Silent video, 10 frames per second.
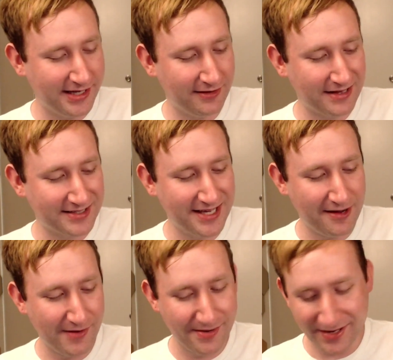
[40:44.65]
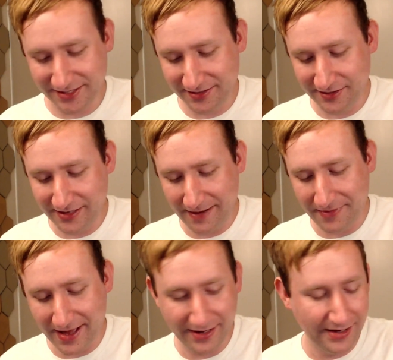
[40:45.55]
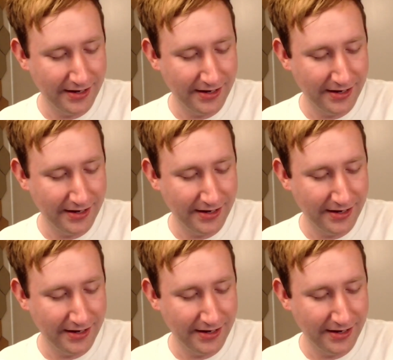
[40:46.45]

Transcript: I'll wait a minute so you can go grab that.